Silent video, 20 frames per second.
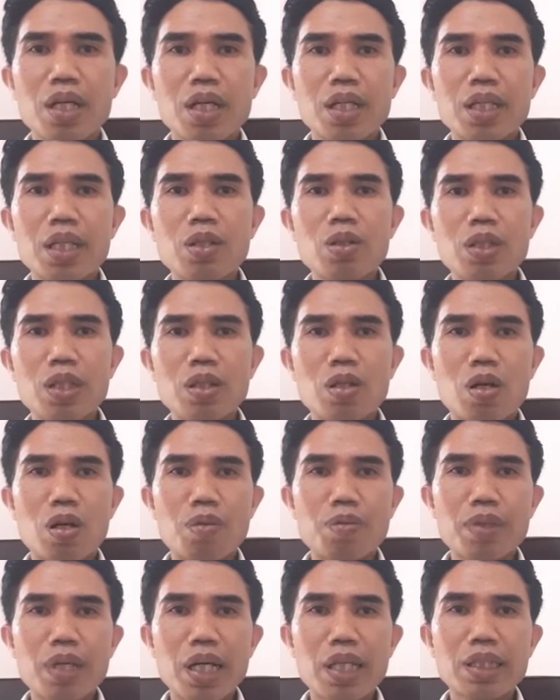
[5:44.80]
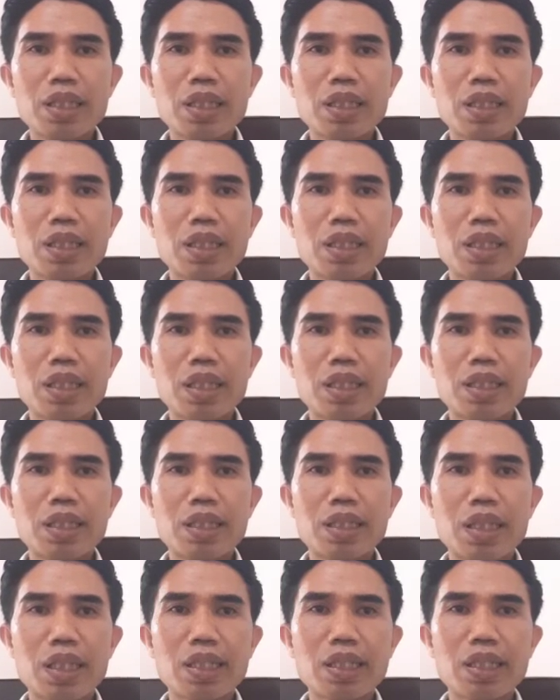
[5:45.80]
The unit of analysis in
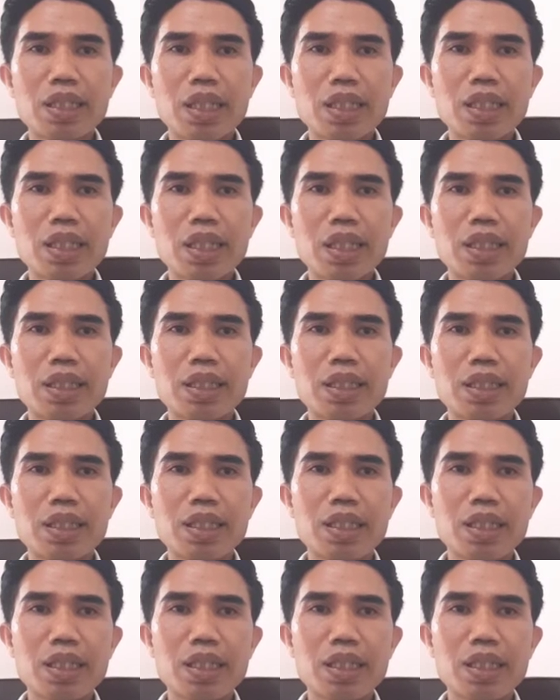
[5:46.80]
this research is